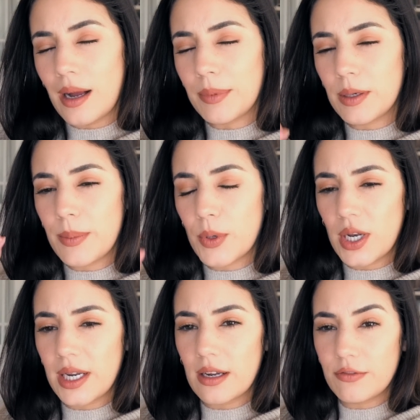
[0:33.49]
I'm going to be
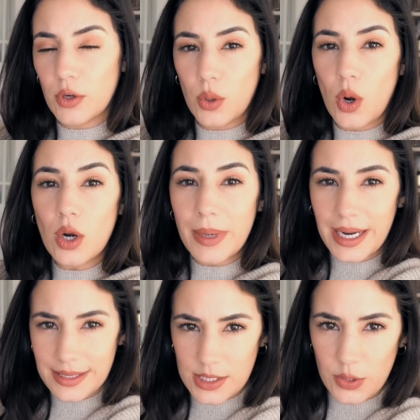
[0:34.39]
putting a photo on my
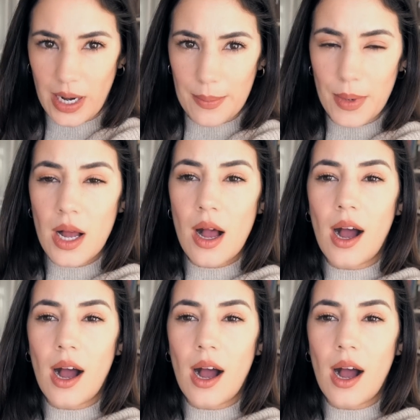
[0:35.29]
Instagram